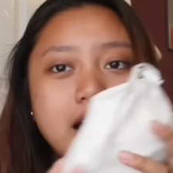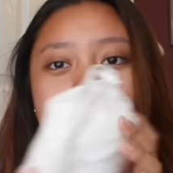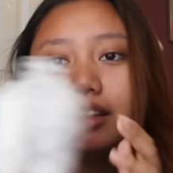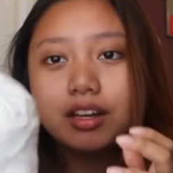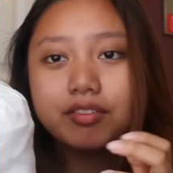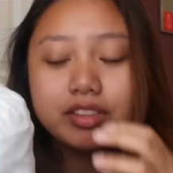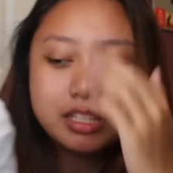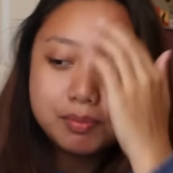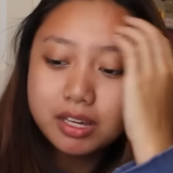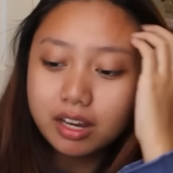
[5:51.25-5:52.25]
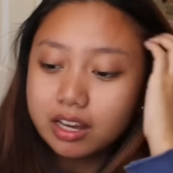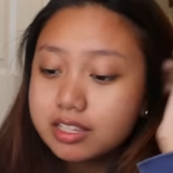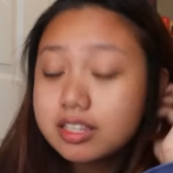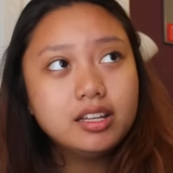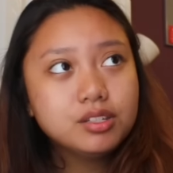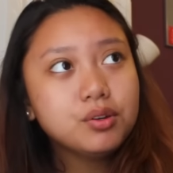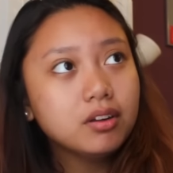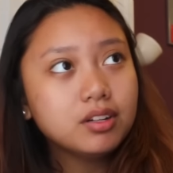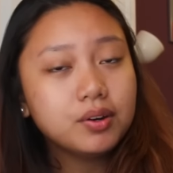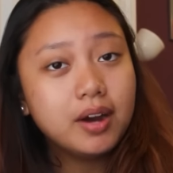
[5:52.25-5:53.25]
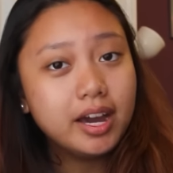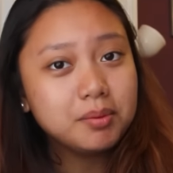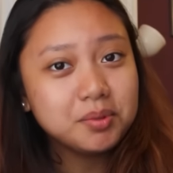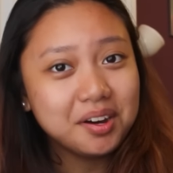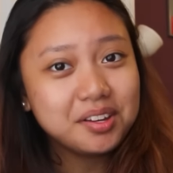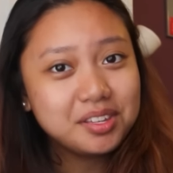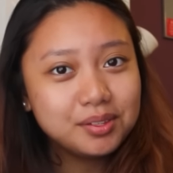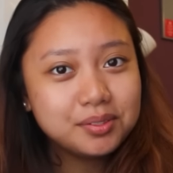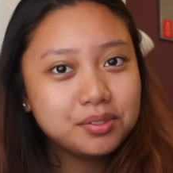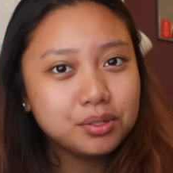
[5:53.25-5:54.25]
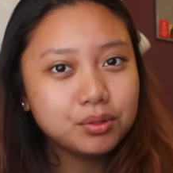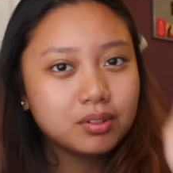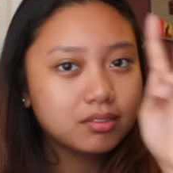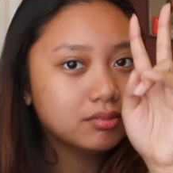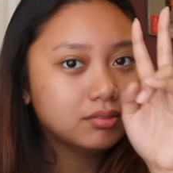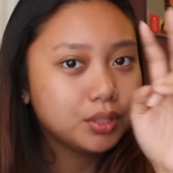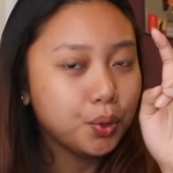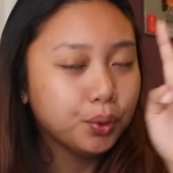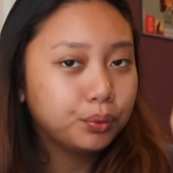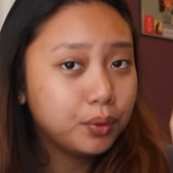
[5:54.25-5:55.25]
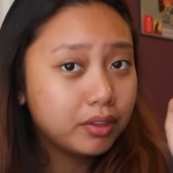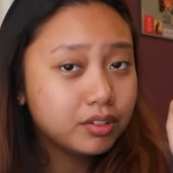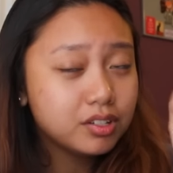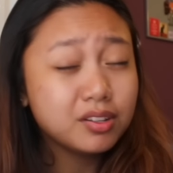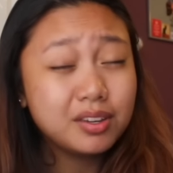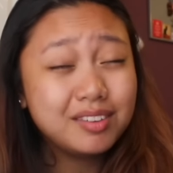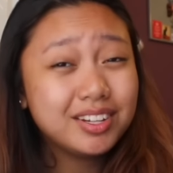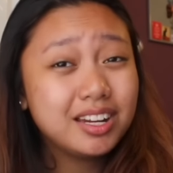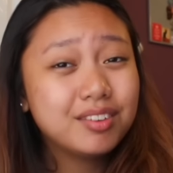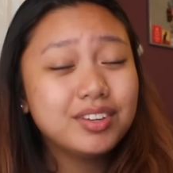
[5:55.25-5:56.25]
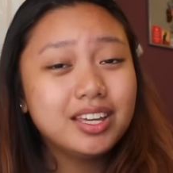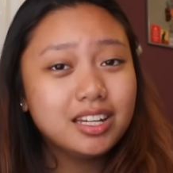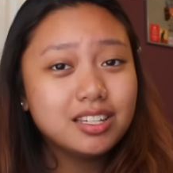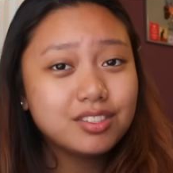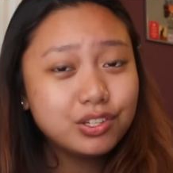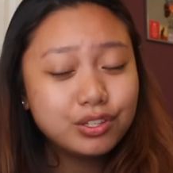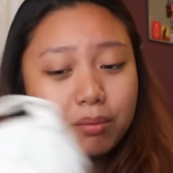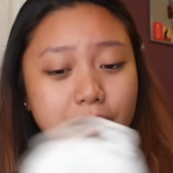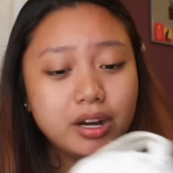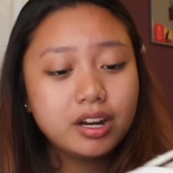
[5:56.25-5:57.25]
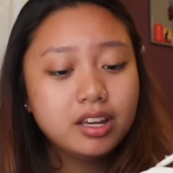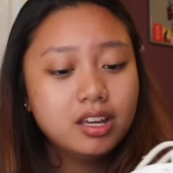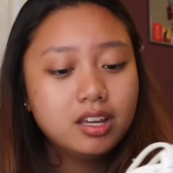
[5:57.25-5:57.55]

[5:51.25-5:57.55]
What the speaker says: I love this because, as you all know, I am not used to cold weather, so even if it is the summer,